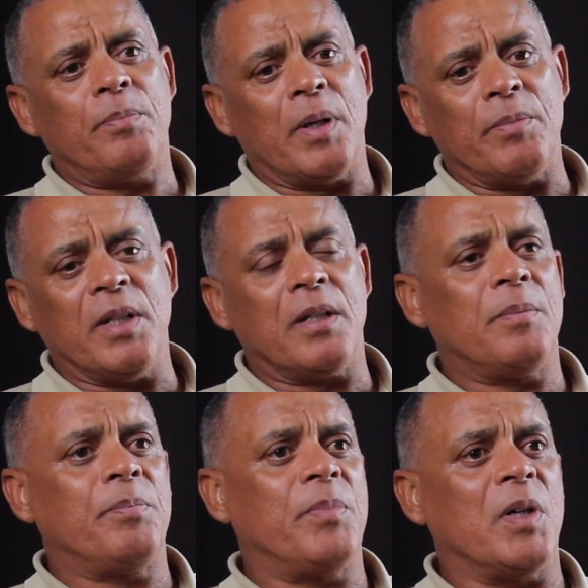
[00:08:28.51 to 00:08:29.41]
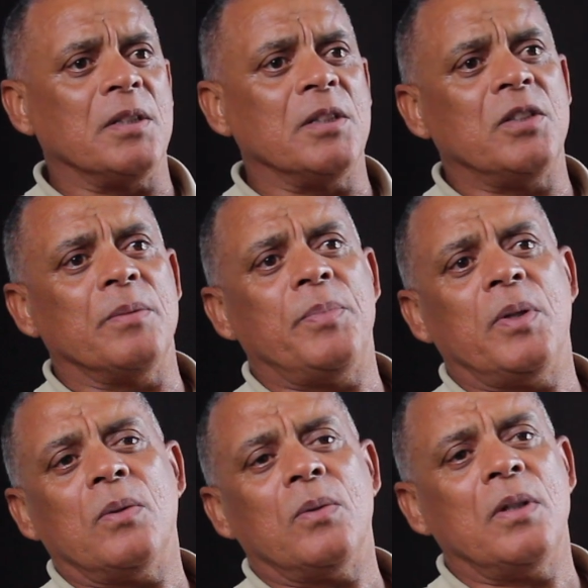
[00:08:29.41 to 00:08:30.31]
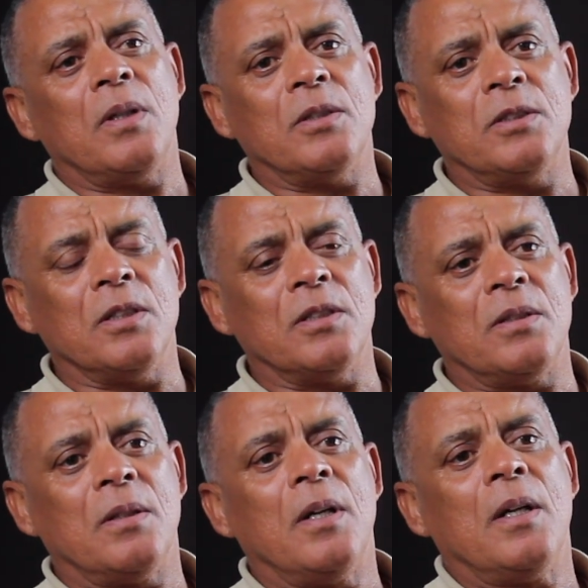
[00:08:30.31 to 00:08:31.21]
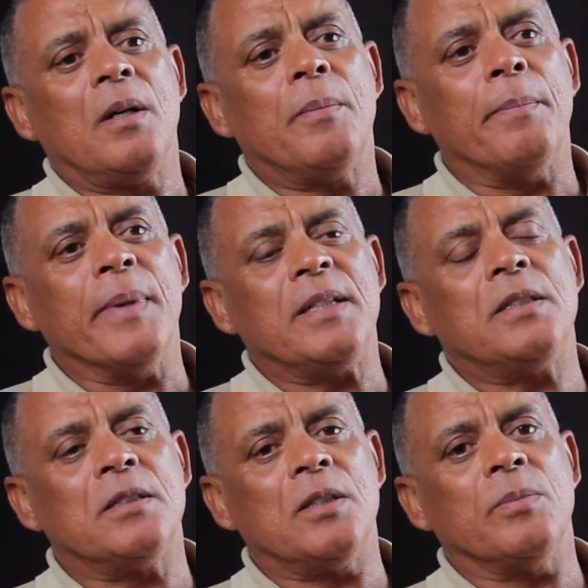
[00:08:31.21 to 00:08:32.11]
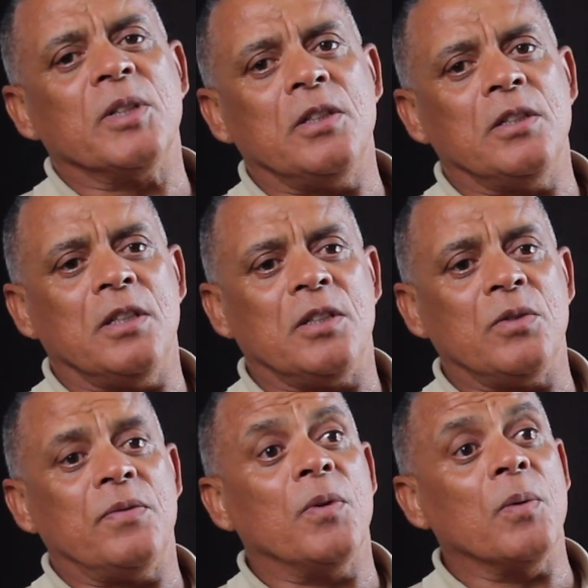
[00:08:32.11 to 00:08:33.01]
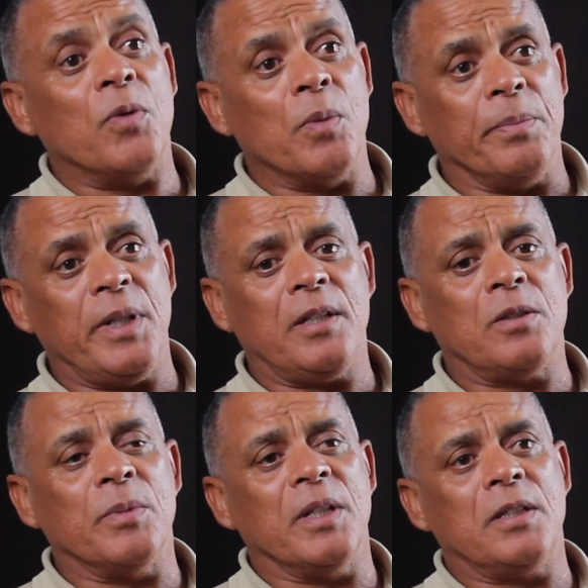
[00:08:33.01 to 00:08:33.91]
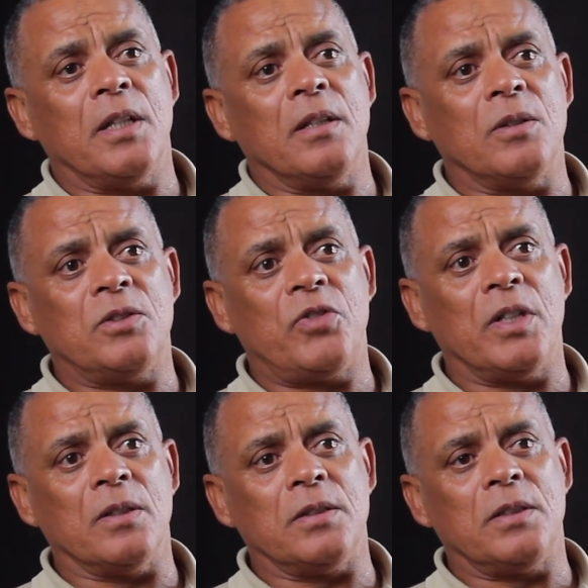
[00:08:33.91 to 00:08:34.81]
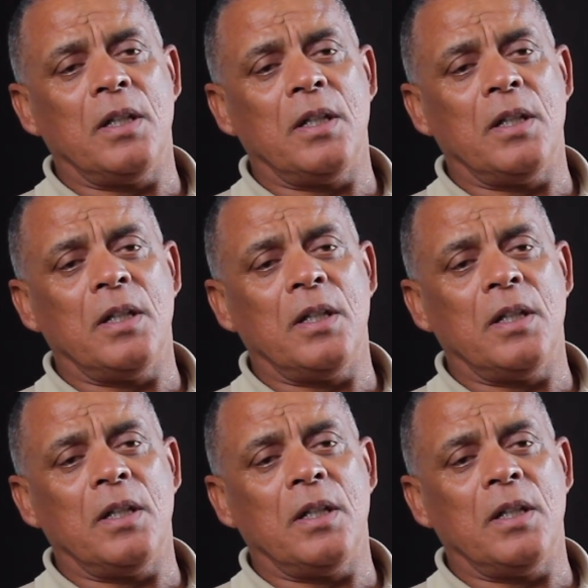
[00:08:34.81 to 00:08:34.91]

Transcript: public partnership, all of those things makes it so much easier for me to maintain those trails.